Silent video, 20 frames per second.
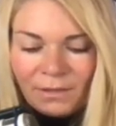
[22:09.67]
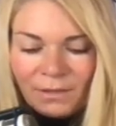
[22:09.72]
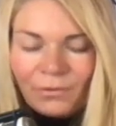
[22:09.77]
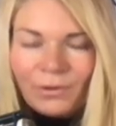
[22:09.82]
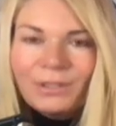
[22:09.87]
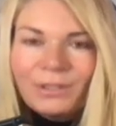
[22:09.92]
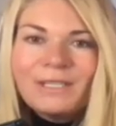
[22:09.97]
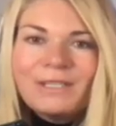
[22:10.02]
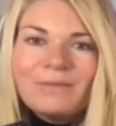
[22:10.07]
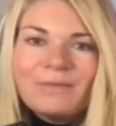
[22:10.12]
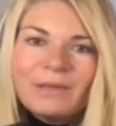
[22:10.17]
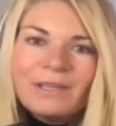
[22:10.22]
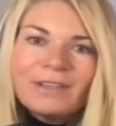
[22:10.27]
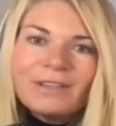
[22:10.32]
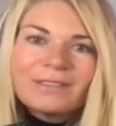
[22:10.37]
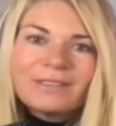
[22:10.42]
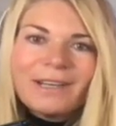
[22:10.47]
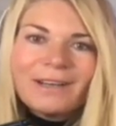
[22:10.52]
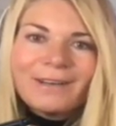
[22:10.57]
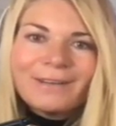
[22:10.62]
14, be
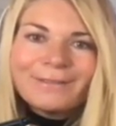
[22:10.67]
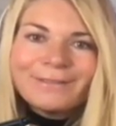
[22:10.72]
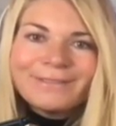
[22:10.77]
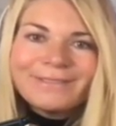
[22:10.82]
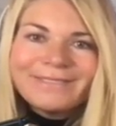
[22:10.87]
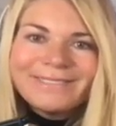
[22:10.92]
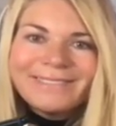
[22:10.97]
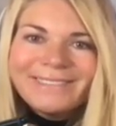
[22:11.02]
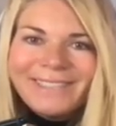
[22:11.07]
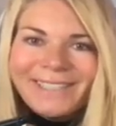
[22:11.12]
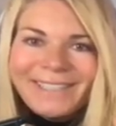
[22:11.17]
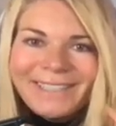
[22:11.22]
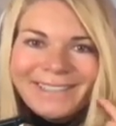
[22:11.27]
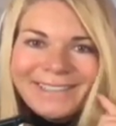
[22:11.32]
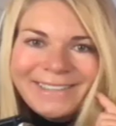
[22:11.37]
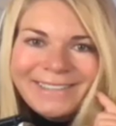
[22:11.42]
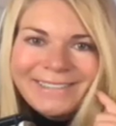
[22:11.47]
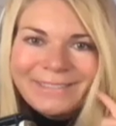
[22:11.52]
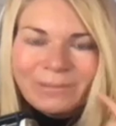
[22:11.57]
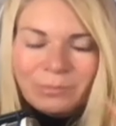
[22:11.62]
yourself.
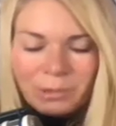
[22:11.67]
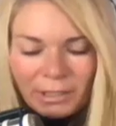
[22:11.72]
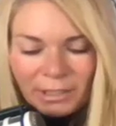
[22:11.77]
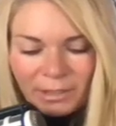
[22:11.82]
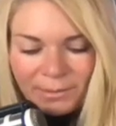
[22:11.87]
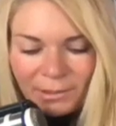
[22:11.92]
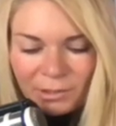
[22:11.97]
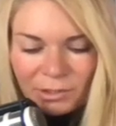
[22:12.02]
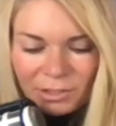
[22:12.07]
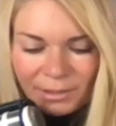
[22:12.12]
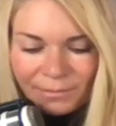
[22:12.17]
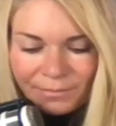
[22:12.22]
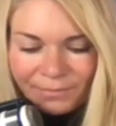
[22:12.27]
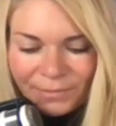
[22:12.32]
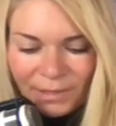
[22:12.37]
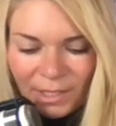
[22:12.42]
Ting, blonde emoji.